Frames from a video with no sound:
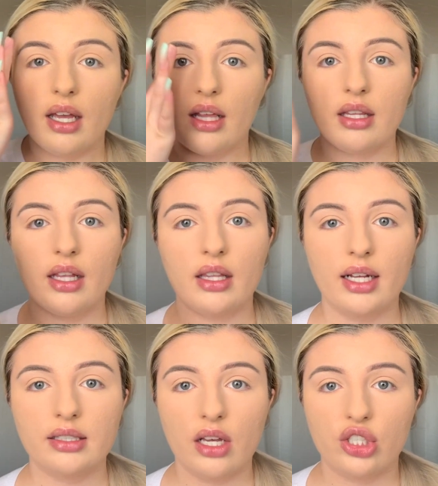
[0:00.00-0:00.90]
and then
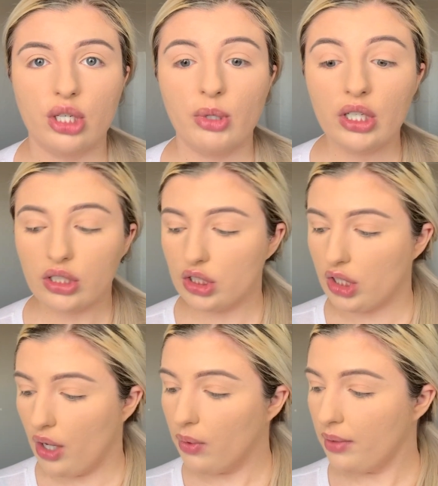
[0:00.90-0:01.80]
that's a shimmer.
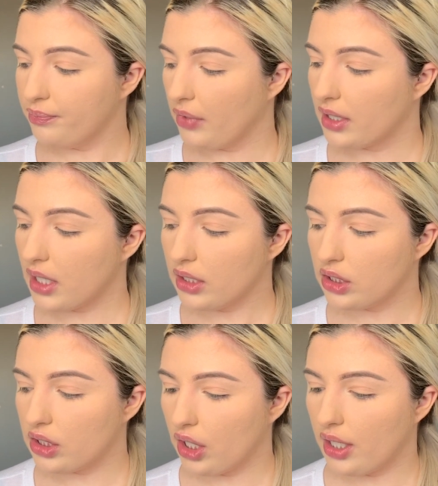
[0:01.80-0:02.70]
So let's get
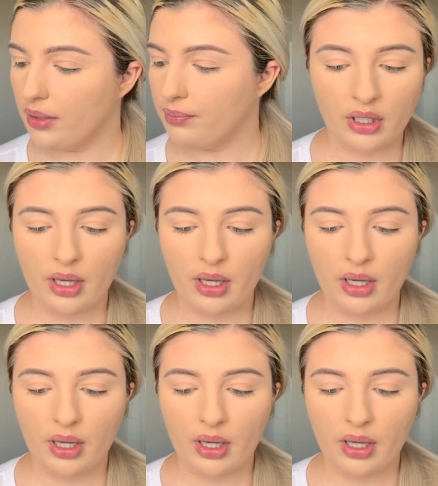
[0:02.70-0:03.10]
started.